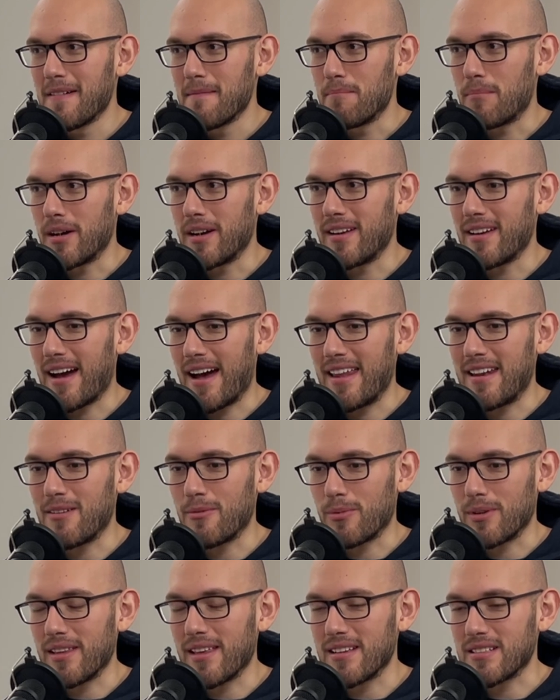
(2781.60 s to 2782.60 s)
But I
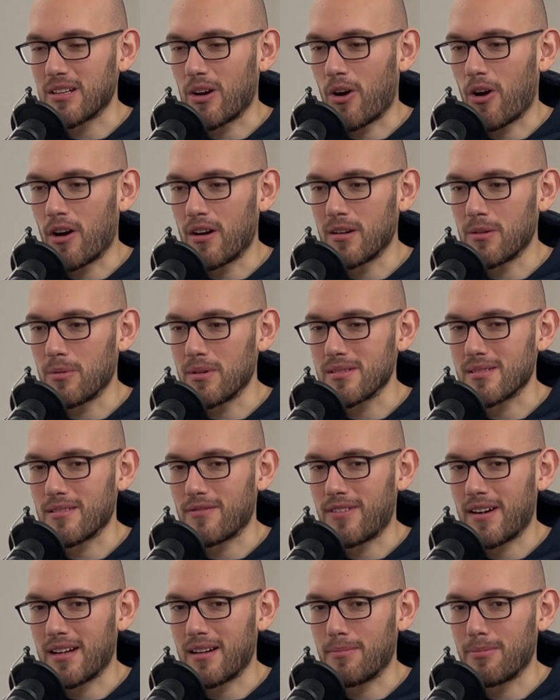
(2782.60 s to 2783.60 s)
didn't realize how hard it was to
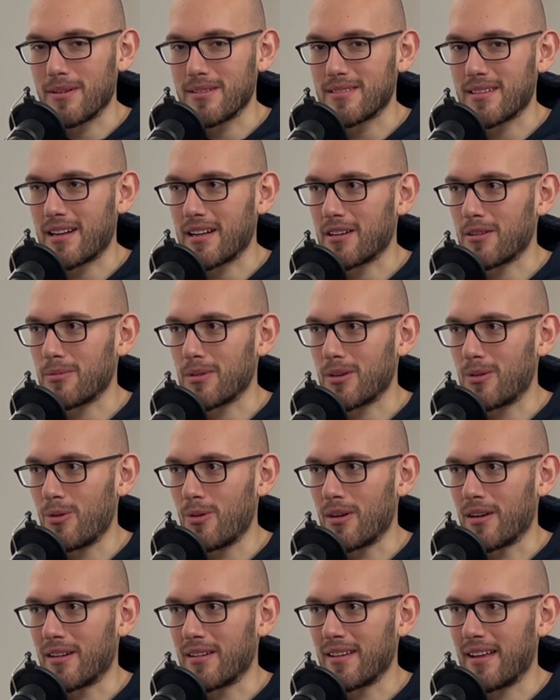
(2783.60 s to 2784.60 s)
find a place that I could
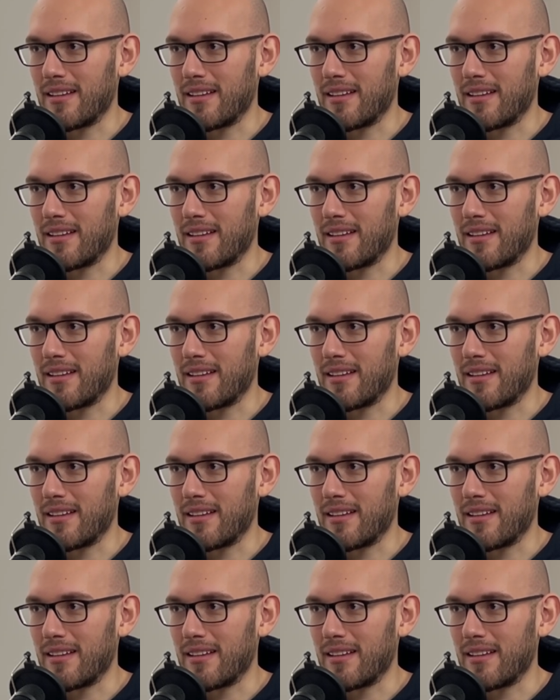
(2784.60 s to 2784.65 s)
record.